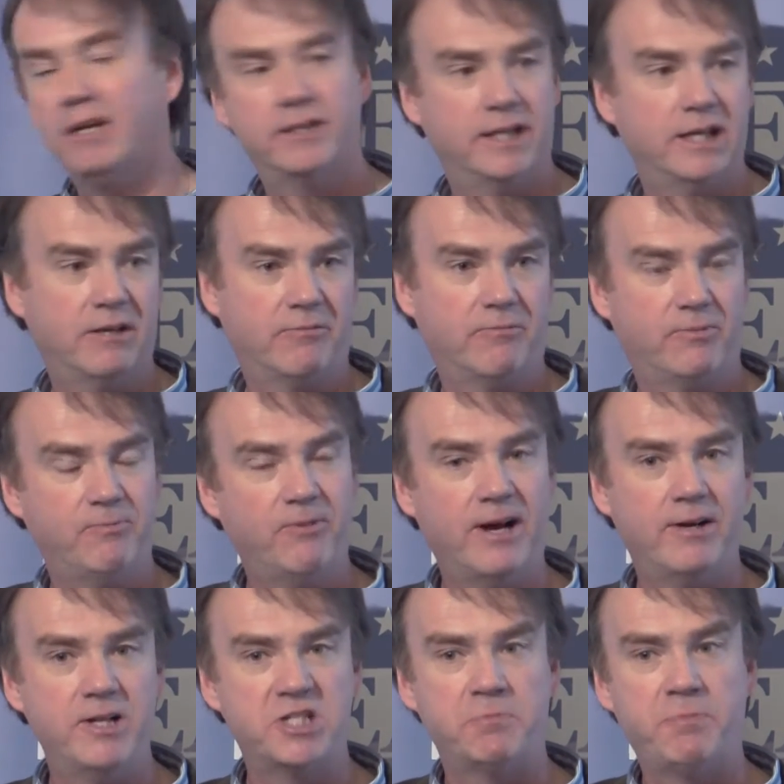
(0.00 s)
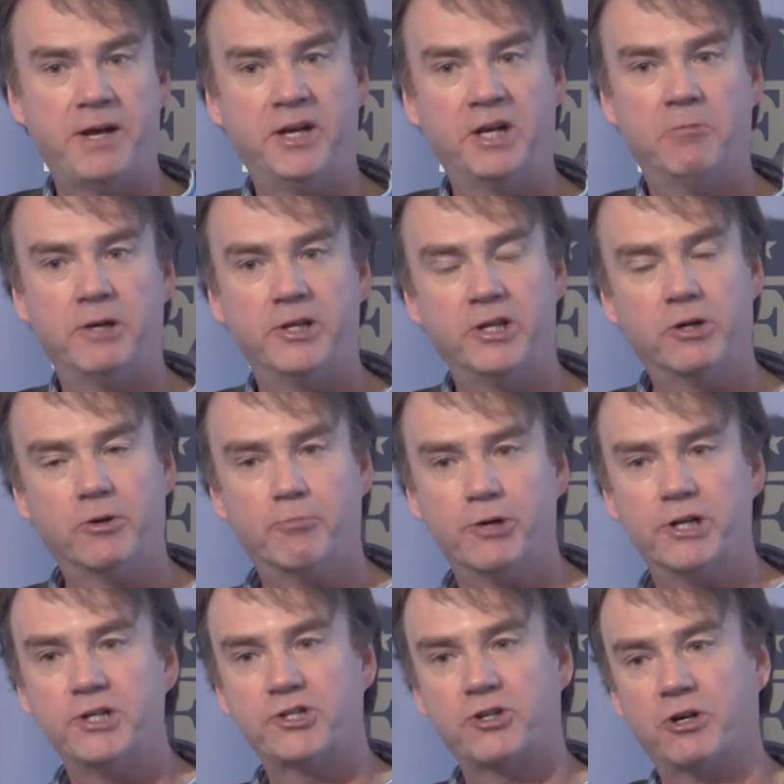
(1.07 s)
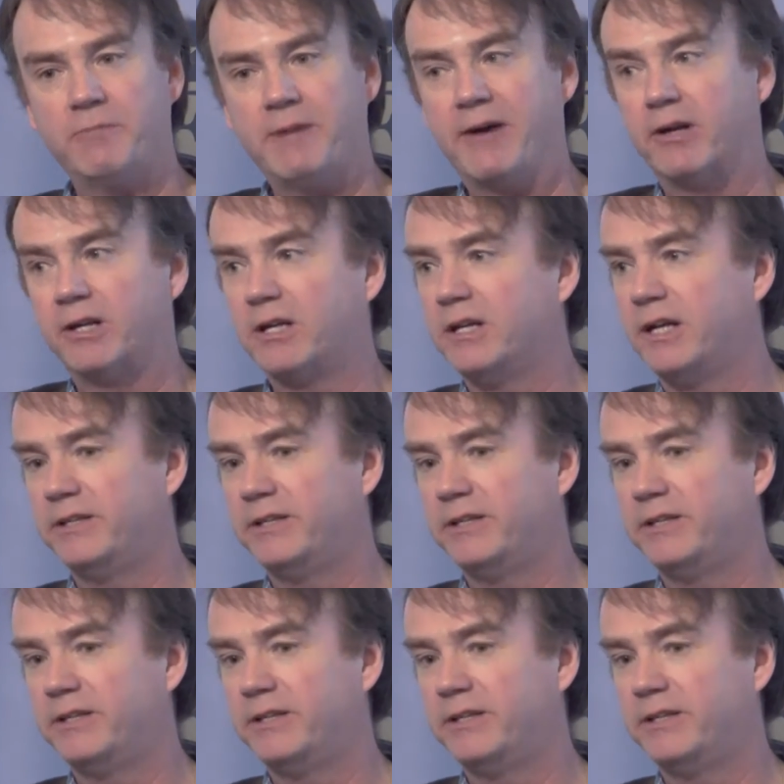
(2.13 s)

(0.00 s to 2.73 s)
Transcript: I think it varies depending on whether you're British or American.